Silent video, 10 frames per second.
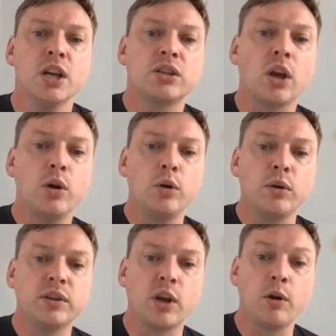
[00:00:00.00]

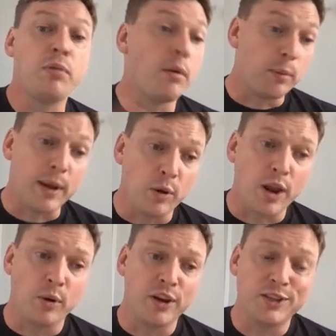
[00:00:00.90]
So probably what I
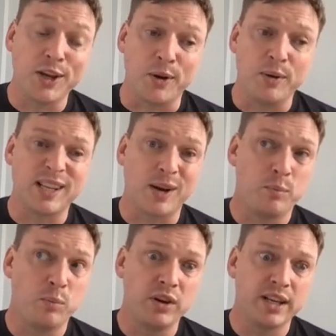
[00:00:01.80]
want to do is I
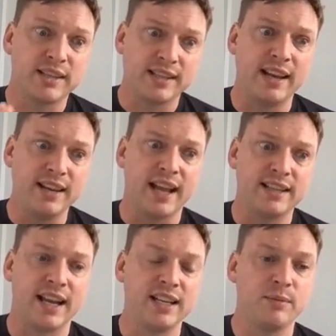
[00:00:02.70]
want to send
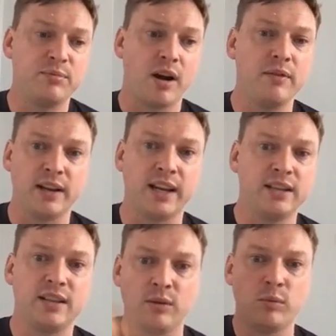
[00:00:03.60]
that data privately
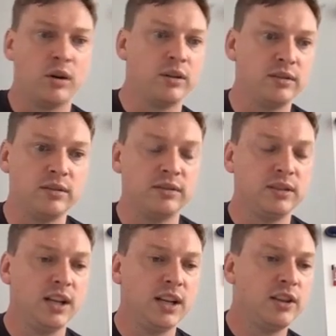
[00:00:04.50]
to the one
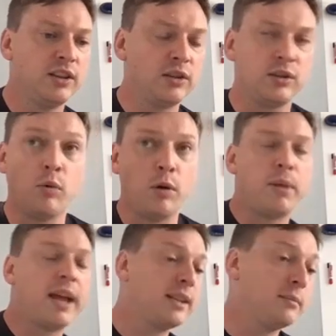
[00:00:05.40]

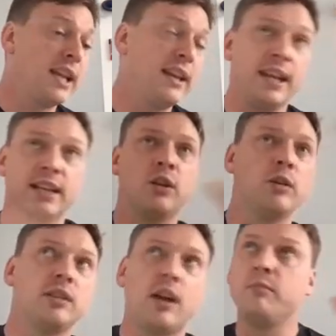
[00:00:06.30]
place I'm sending it to.
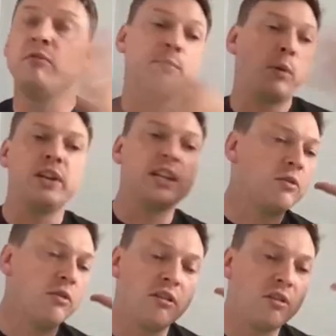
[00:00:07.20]
Is I'm responding
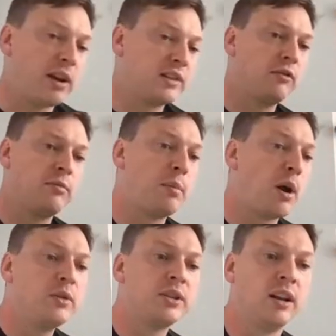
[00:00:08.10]
to a request for a
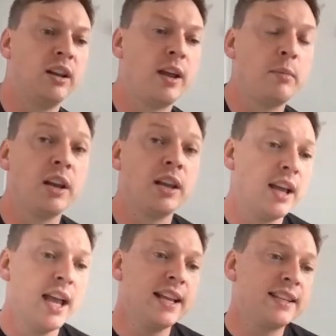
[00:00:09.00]
proposal, and I'm going to
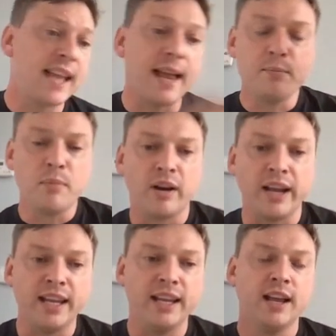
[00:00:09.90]
send
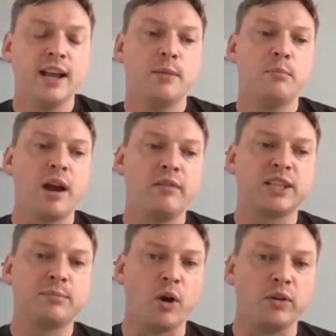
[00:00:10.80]
my
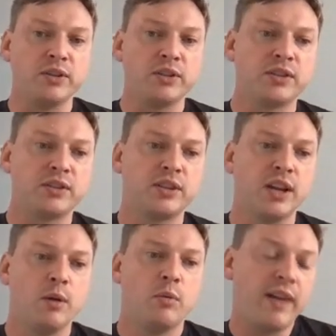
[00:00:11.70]
response.
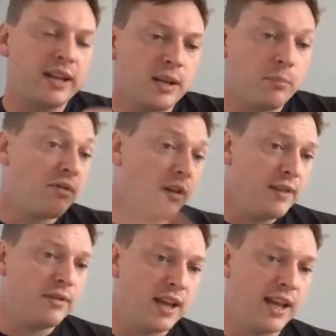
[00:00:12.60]
Well, that's a
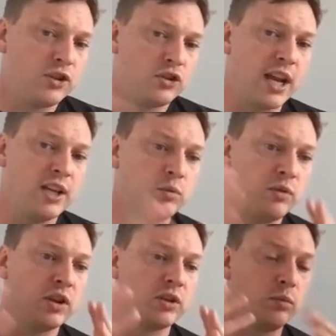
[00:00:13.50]
private exchange with
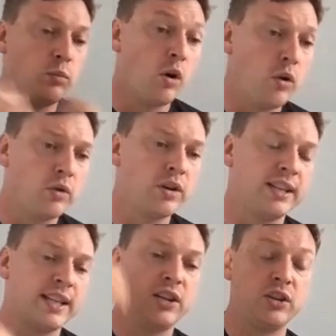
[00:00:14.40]
just one
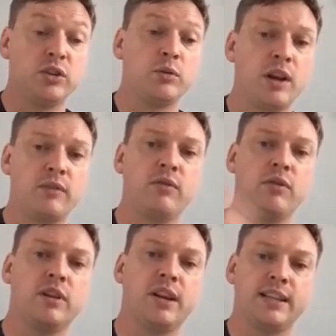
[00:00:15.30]
organization to another
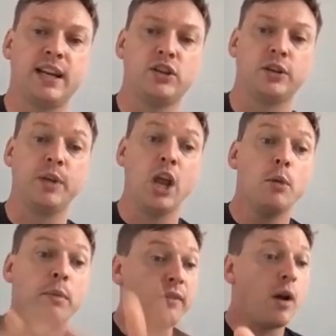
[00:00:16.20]
organization.
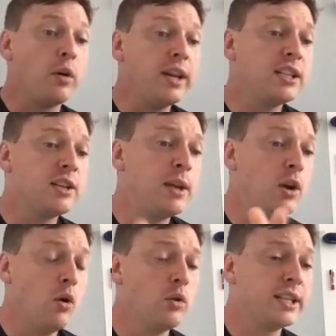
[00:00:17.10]
But if I want it to be
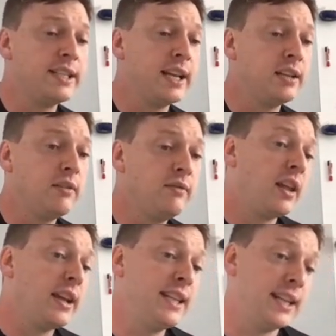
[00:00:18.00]
audited that
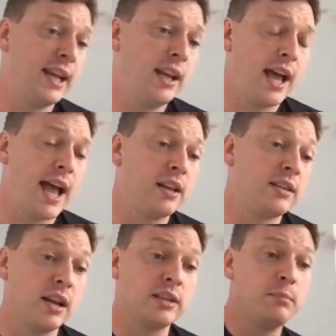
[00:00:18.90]
I did it at a
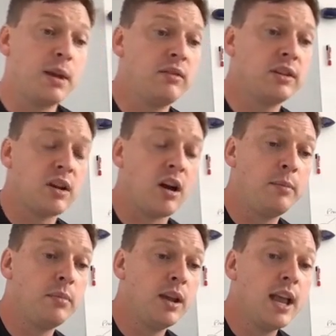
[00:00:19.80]
certain period of
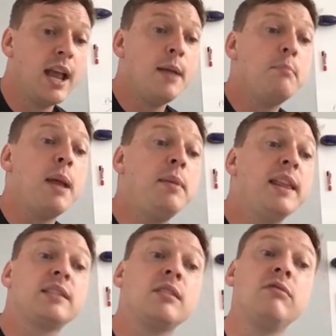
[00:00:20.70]
time, maybe
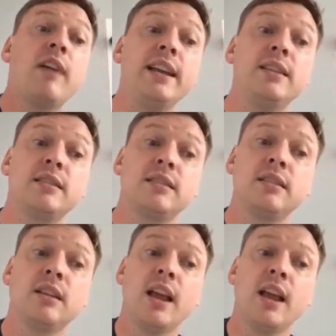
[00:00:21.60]
there's a race.